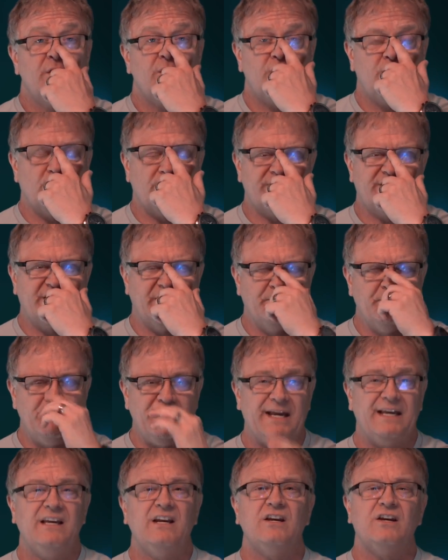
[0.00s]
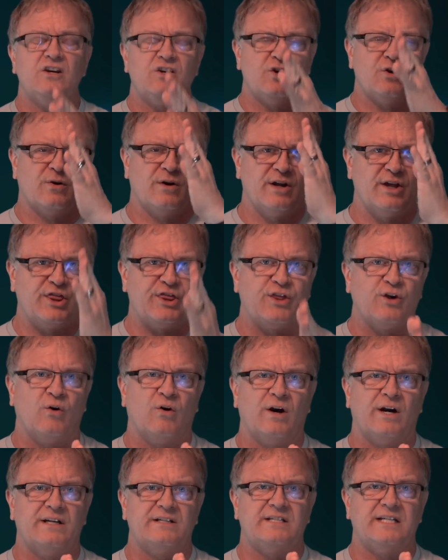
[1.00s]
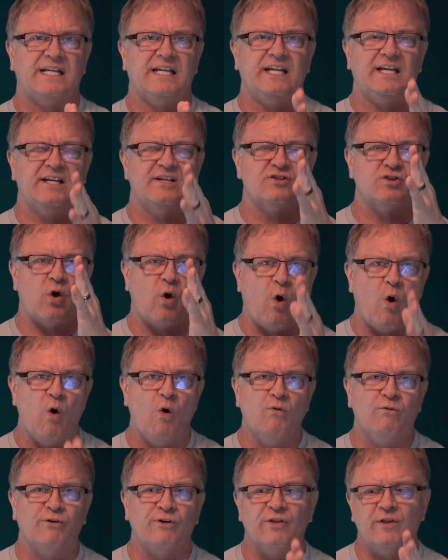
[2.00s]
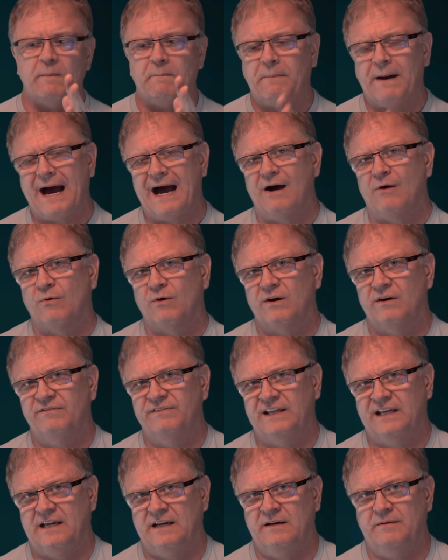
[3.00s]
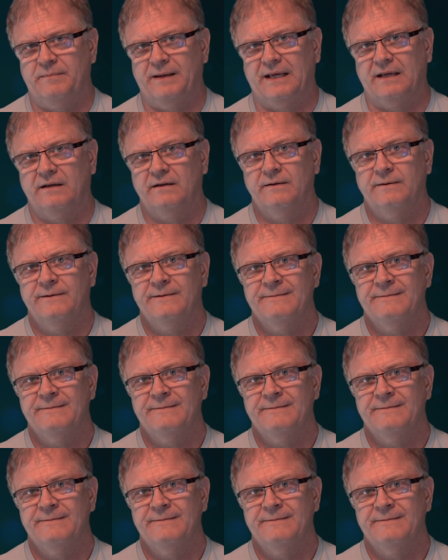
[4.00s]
Your dominion and your authority is over the power of the enemy.